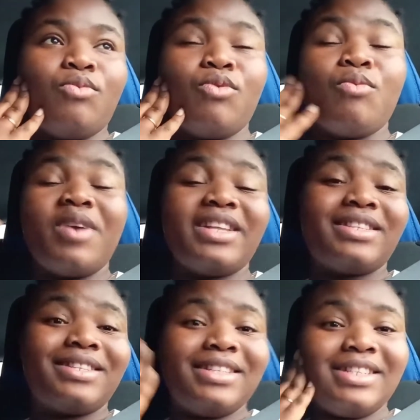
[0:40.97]
we wait
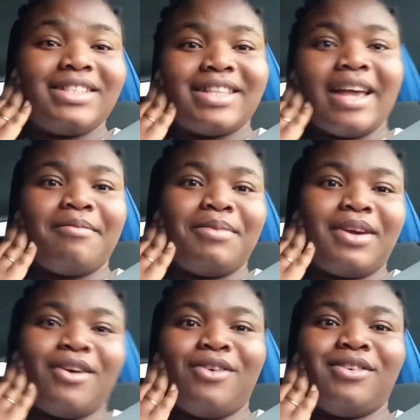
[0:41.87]
till this time
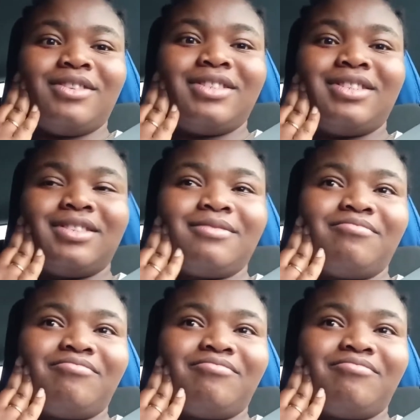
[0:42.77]
because